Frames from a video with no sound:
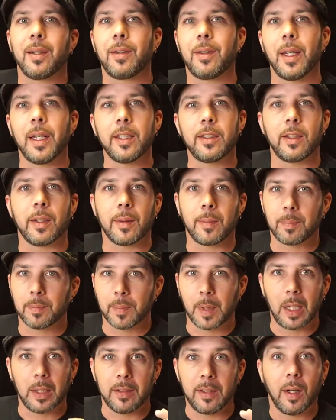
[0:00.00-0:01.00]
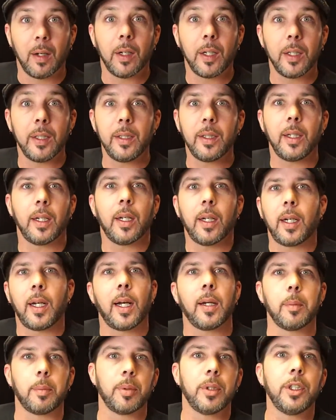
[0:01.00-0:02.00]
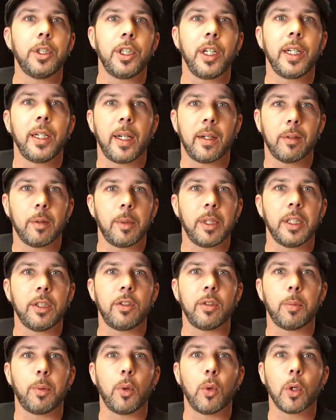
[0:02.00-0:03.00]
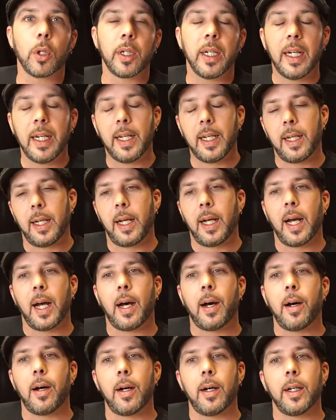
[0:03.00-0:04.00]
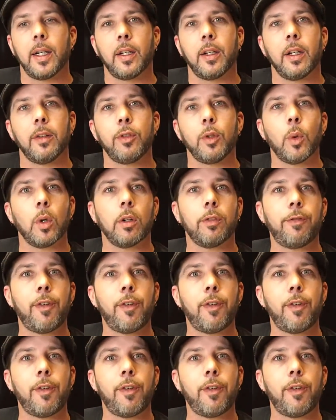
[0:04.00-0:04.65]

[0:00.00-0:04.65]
Thanks a ton. I appreciate everybody's support. If you want